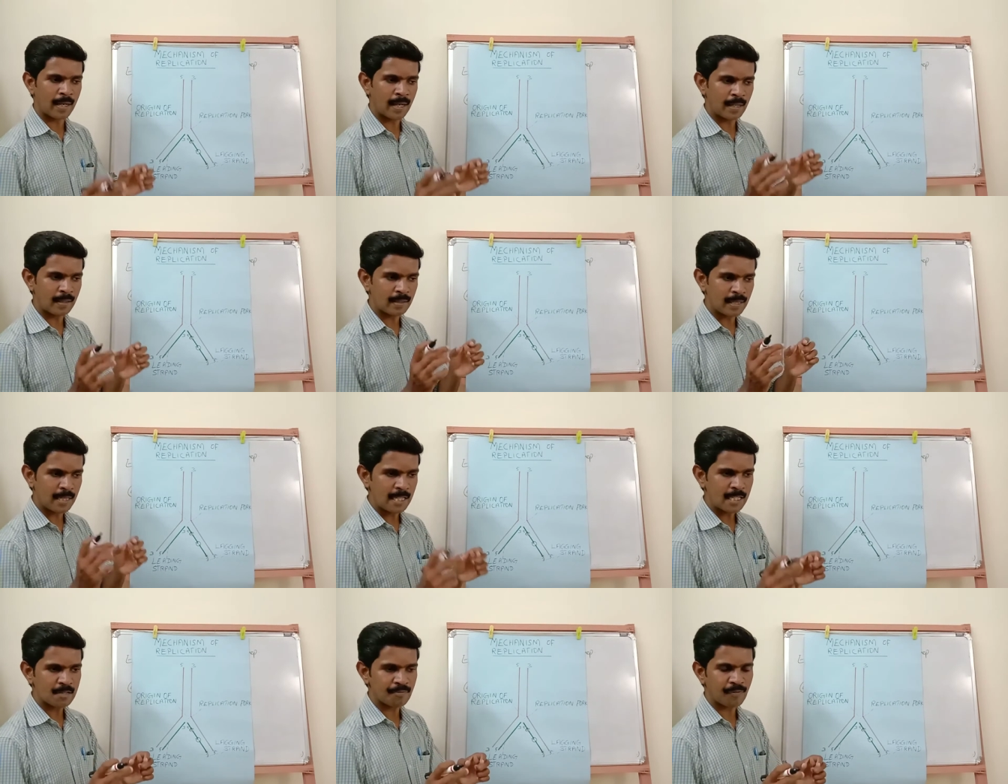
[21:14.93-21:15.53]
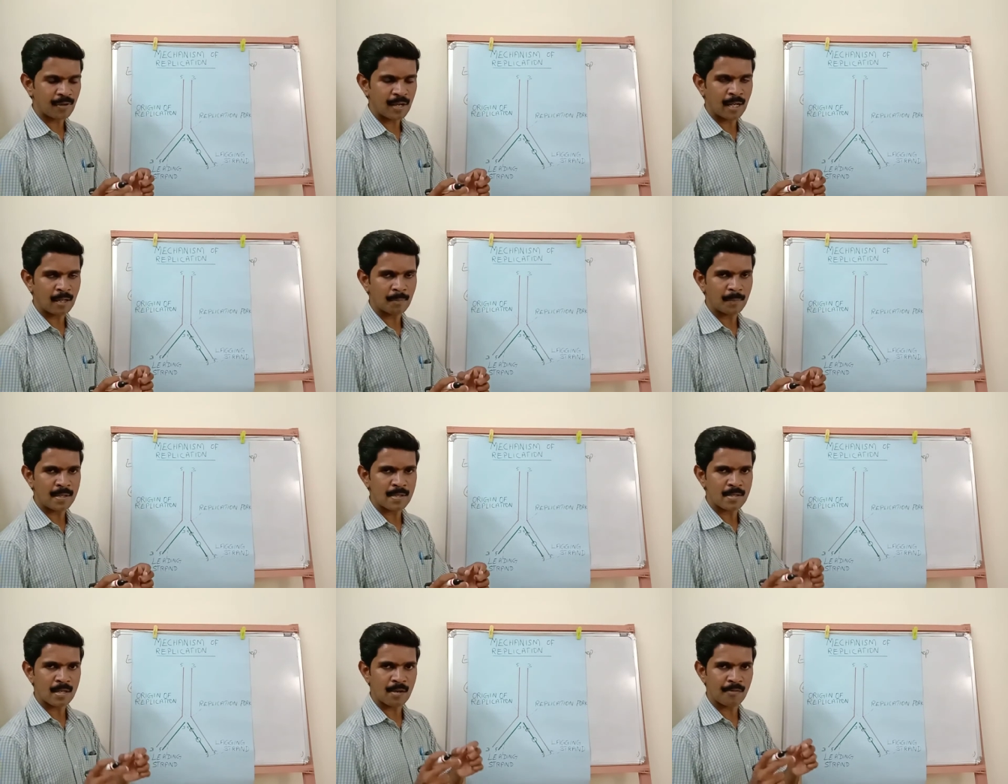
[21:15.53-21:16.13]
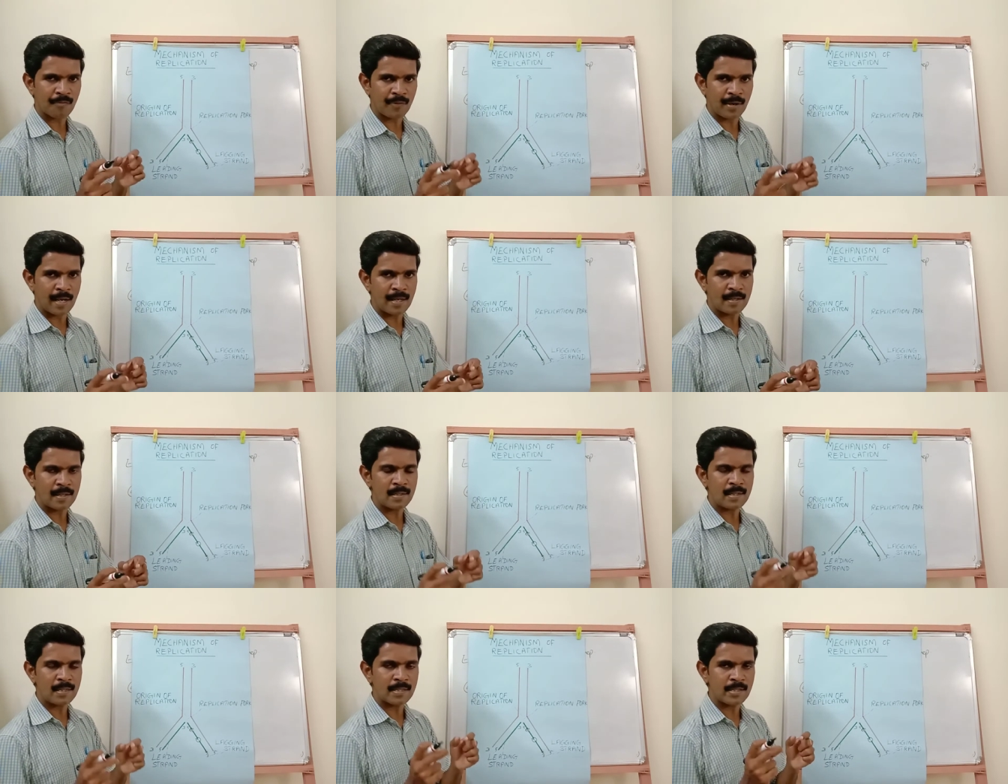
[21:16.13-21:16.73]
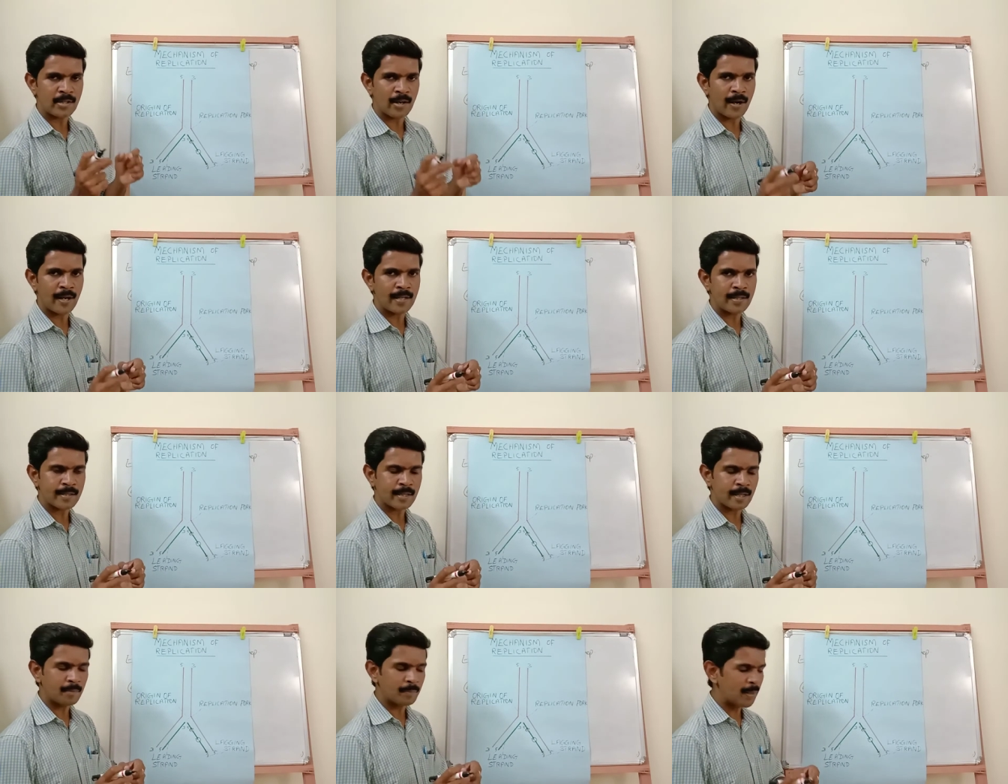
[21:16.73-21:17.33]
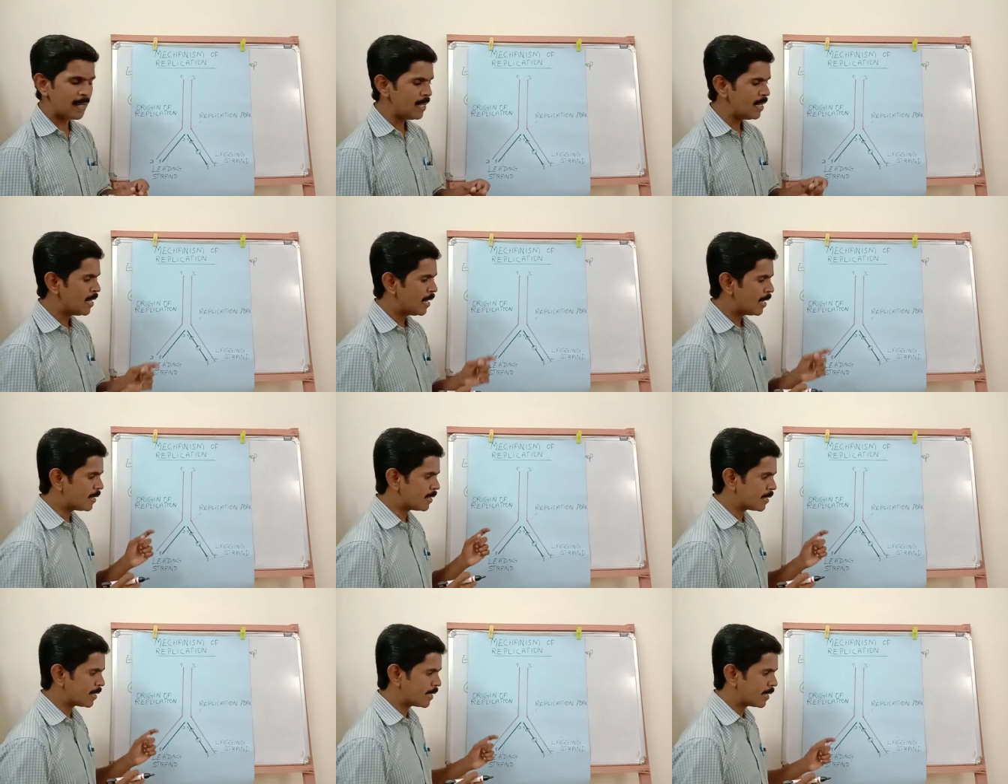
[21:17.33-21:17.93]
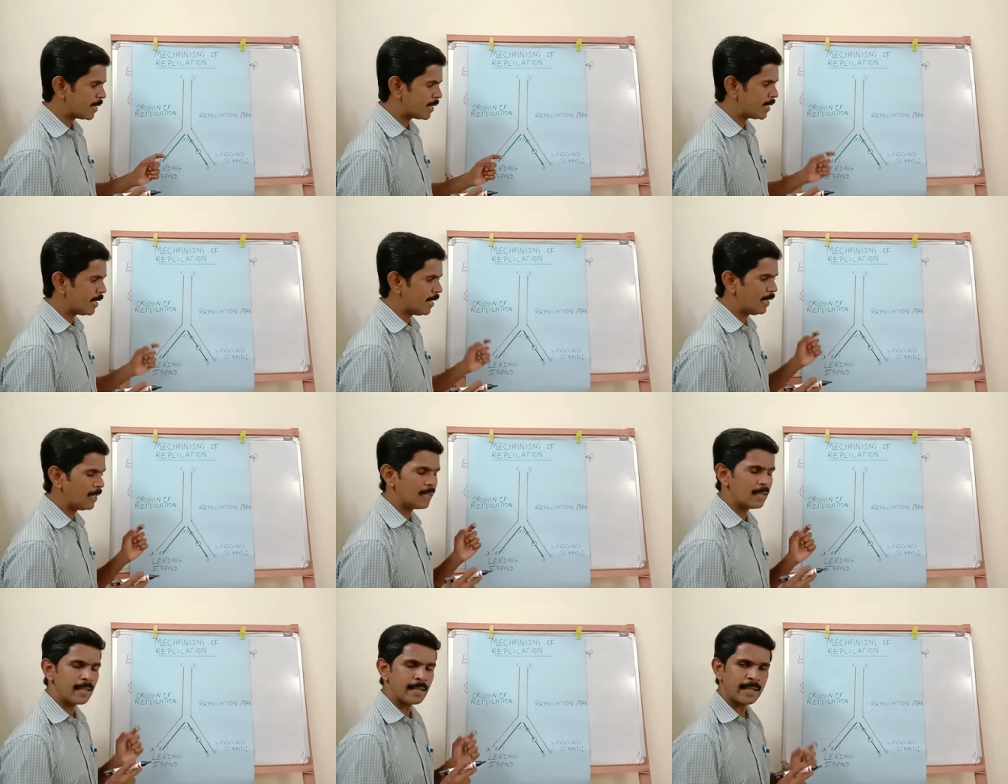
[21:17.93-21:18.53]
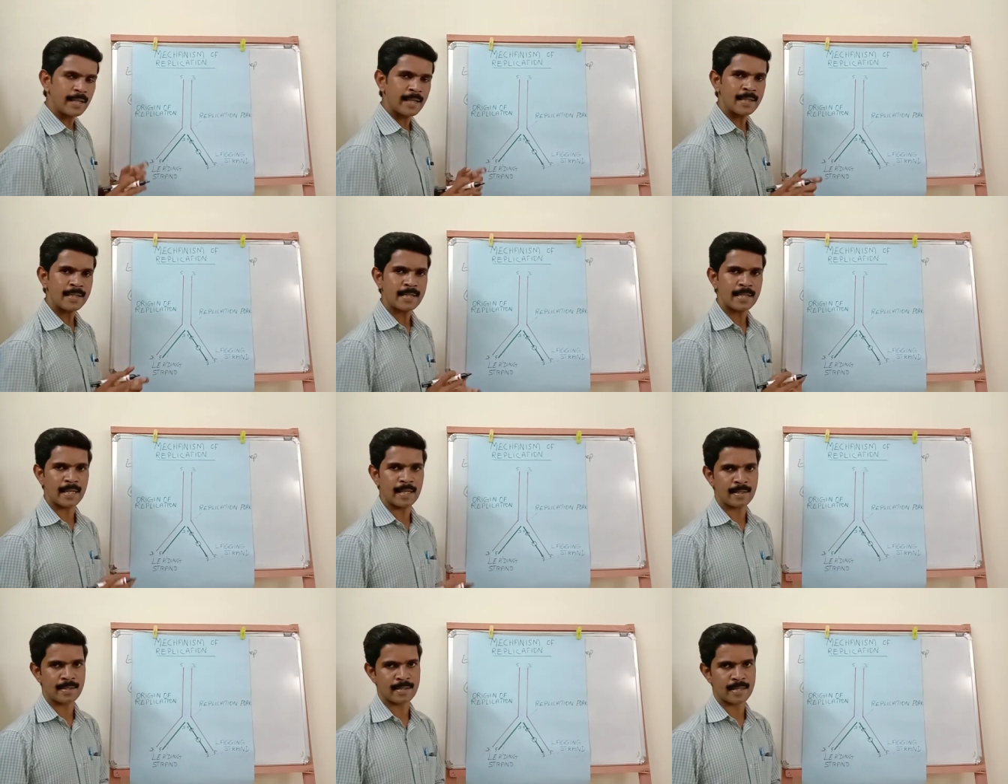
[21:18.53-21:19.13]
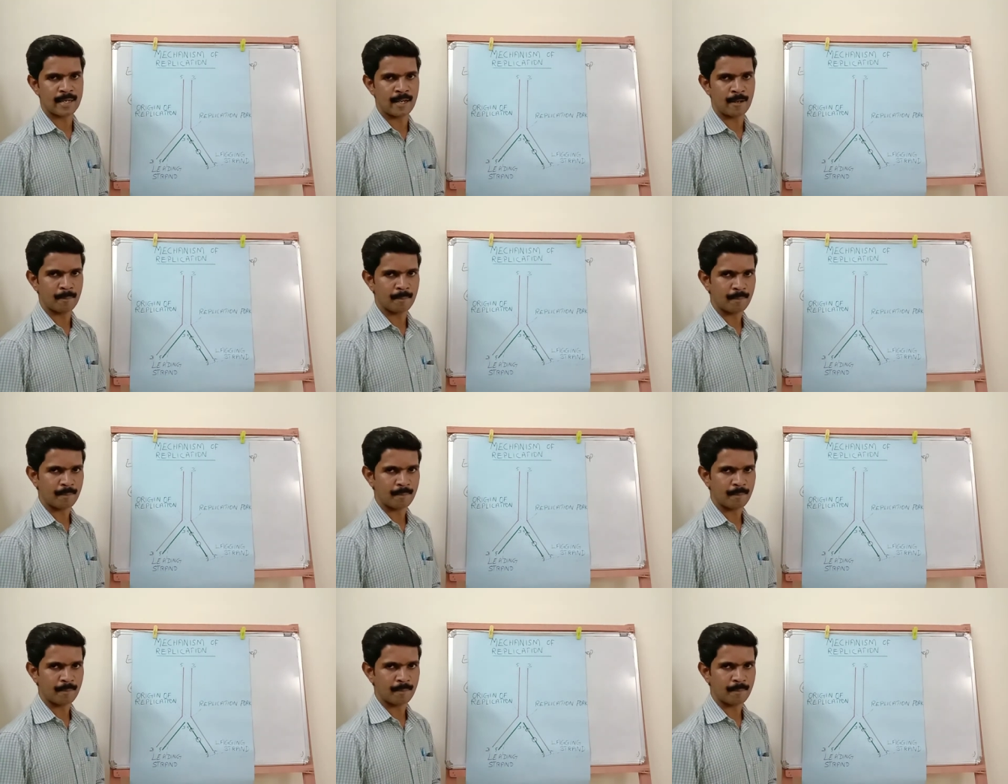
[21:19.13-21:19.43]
and these fragments are finally joined by DNA ligase enzyme.